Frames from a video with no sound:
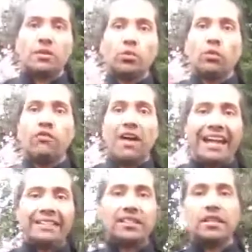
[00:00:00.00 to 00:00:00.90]
you will
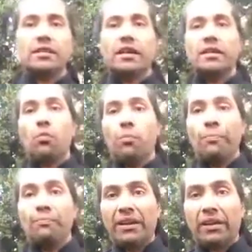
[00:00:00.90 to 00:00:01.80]
find that the
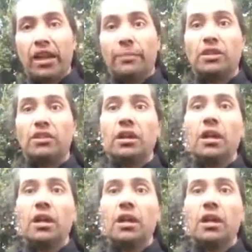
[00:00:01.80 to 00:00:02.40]
metal element